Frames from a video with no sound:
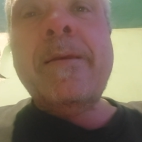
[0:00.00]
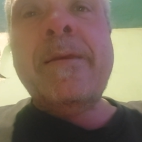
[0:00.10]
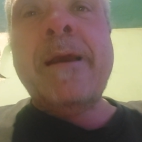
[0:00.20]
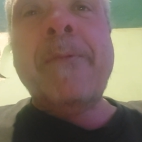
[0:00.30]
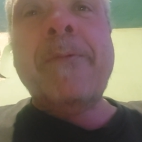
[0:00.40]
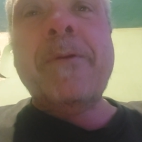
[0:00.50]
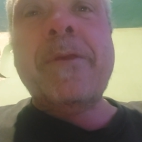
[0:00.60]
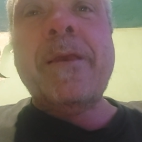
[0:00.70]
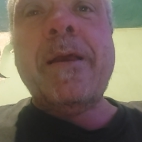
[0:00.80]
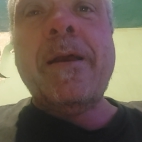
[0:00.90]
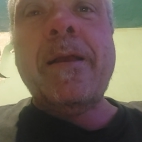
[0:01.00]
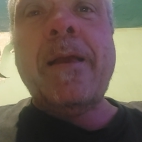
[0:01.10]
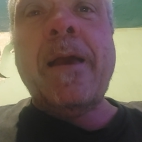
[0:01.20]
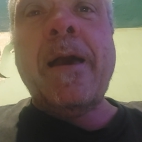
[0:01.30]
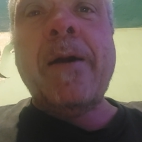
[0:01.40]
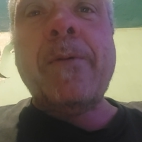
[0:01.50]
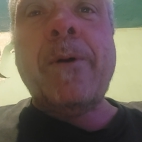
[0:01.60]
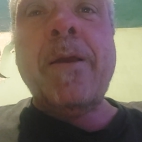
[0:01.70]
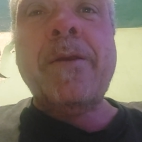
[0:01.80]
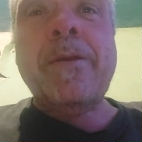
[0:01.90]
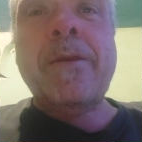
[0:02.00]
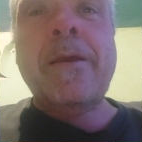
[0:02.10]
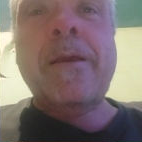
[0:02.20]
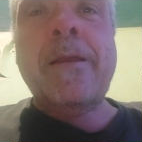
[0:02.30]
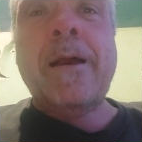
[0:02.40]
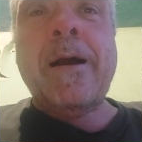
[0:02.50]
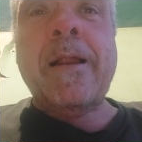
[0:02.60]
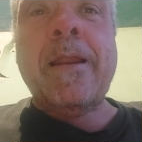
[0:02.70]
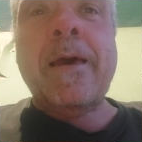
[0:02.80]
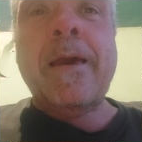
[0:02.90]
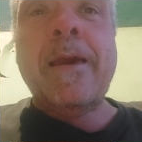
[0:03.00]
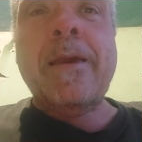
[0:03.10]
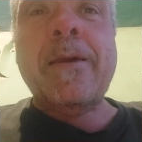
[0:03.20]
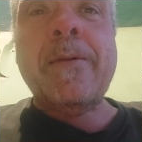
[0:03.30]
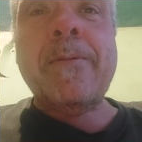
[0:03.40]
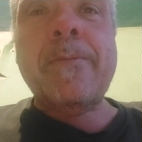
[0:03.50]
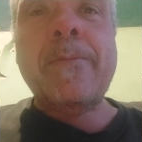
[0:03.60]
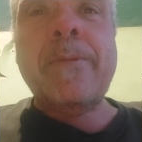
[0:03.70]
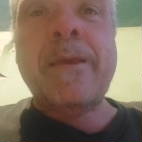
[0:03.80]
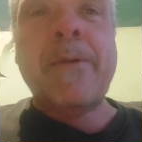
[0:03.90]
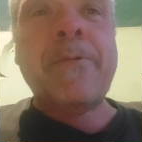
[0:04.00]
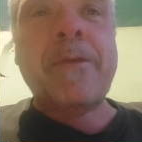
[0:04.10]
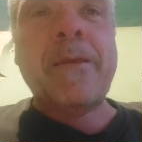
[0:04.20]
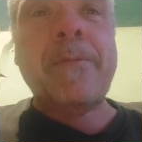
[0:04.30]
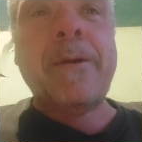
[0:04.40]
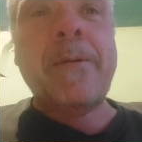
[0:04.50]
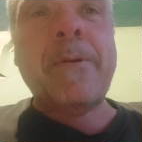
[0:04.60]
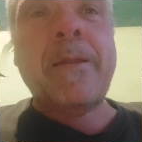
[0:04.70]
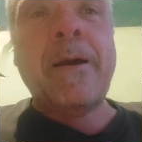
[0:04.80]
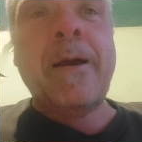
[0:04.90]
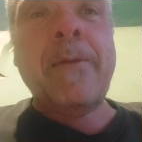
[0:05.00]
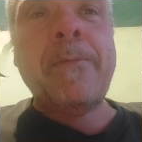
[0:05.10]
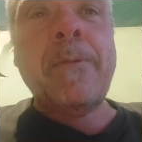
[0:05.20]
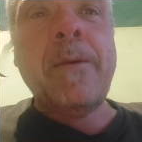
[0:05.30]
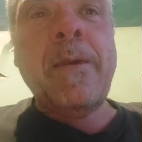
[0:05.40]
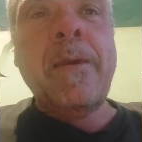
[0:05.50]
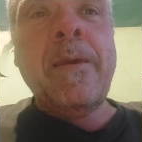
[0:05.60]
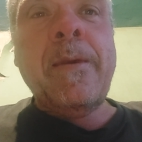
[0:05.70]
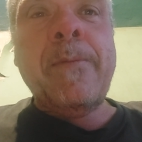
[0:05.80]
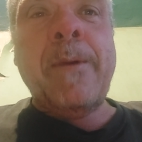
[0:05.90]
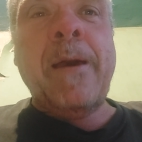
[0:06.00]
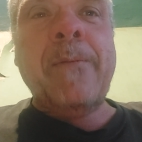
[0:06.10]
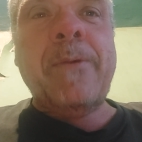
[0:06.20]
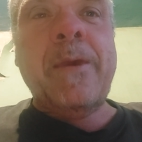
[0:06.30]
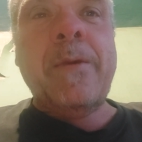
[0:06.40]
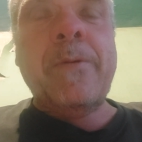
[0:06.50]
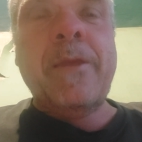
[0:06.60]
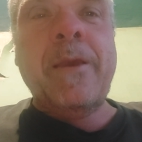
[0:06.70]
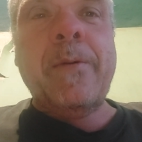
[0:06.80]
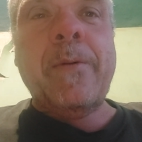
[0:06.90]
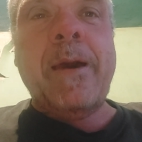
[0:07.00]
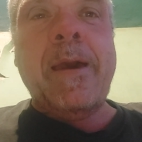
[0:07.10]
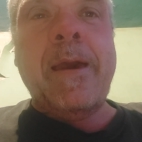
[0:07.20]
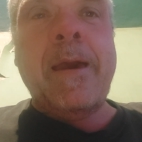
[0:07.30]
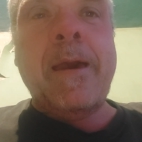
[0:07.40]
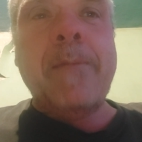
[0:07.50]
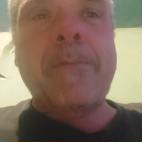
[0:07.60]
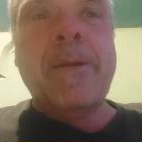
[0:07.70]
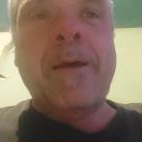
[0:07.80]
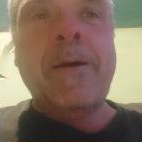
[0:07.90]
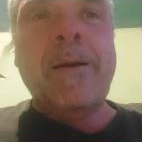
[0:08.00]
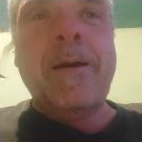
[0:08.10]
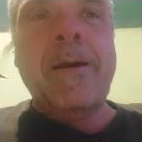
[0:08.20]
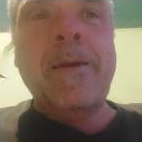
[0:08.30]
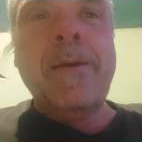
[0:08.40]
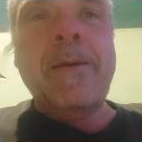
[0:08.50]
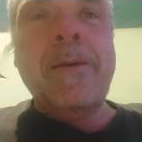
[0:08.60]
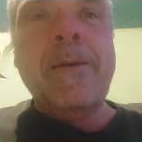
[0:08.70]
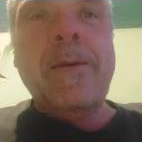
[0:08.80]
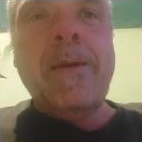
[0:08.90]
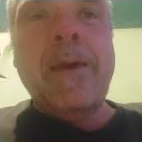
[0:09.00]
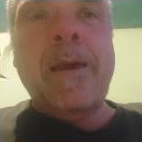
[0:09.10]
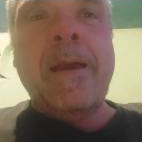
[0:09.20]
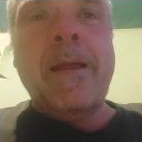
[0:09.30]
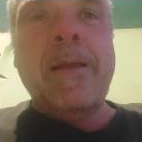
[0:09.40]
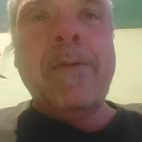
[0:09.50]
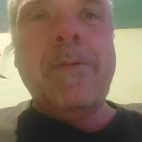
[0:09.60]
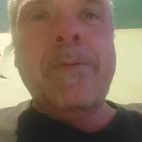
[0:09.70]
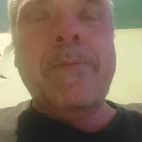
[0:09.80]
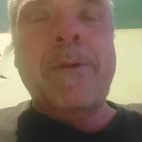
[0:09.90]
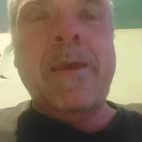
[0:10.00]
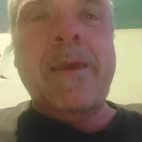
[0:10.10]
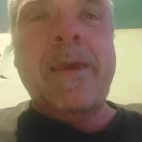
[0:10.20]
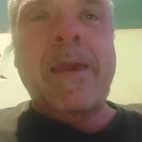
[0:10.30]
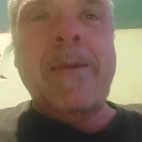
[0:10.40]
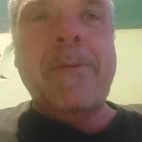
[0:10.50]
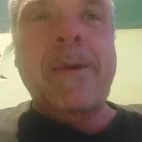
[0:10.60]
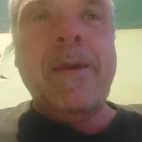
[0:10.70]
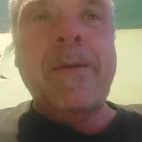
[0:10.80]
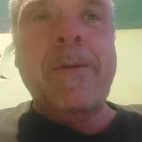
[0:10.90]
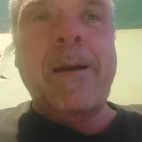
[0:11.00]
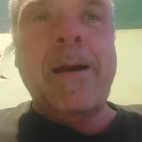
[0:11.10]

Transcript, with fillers: Jefferson at Washington. I like Jefferson, believe it or not. Mount View, single way at Mononga. And, ooh, big game here.